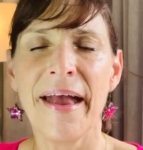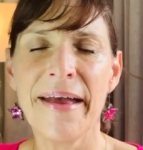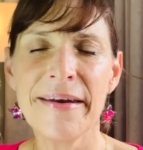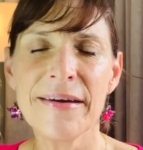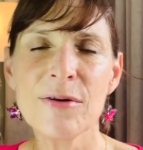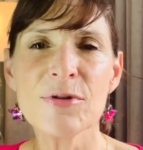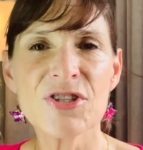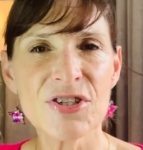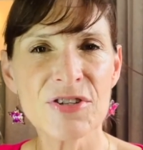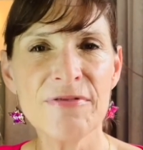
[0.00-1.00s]
And it
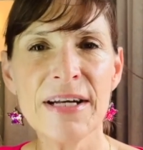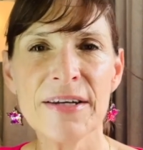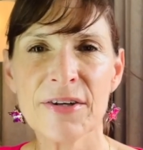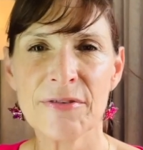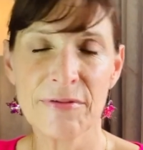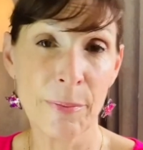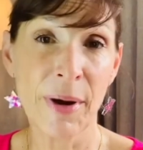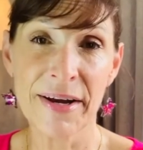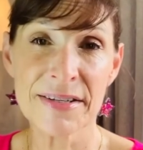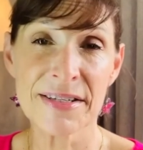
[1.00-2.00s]
was just a really good
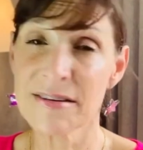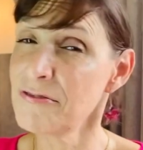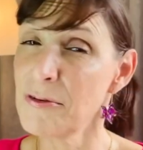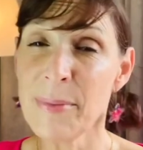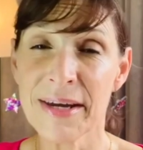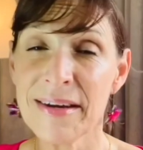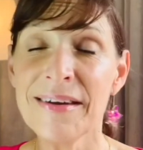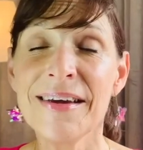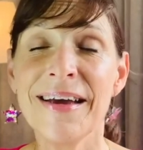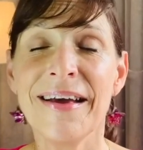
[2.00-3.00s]
reminder for
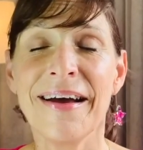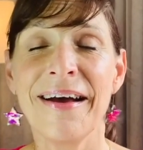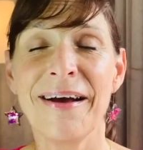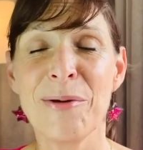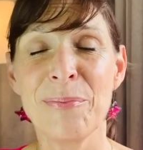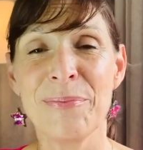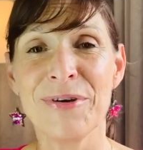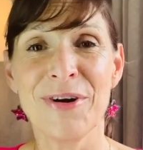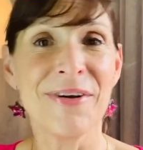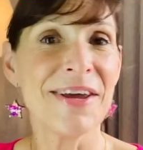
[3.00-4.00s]
me, you know,